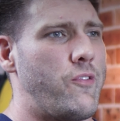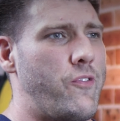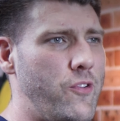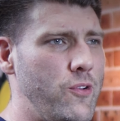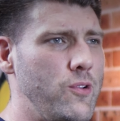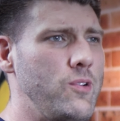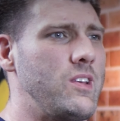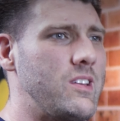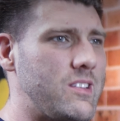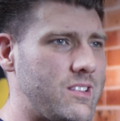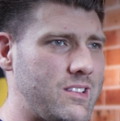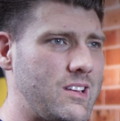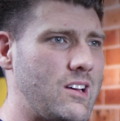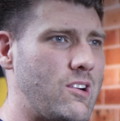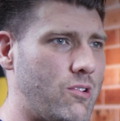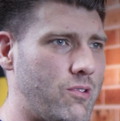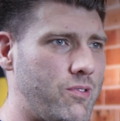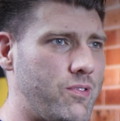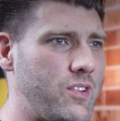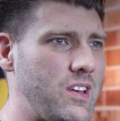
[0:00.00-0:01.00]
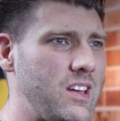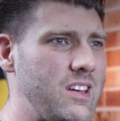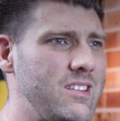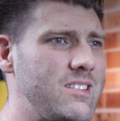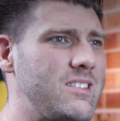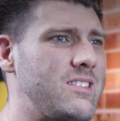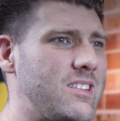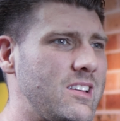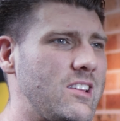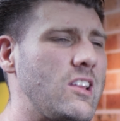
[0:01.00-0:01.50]
food itself
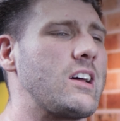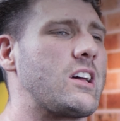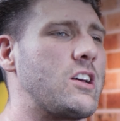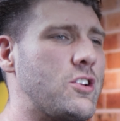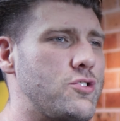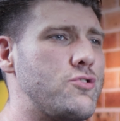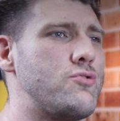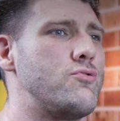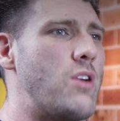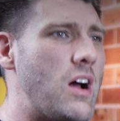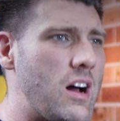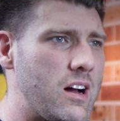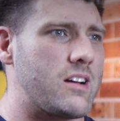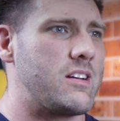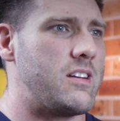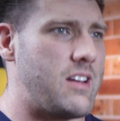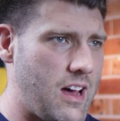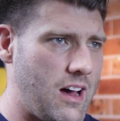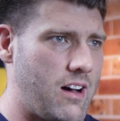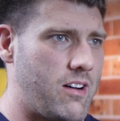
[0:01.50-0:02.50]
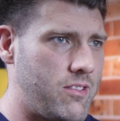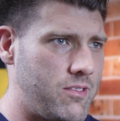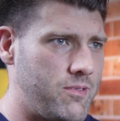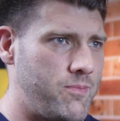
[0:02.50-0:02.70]
is like a drug now.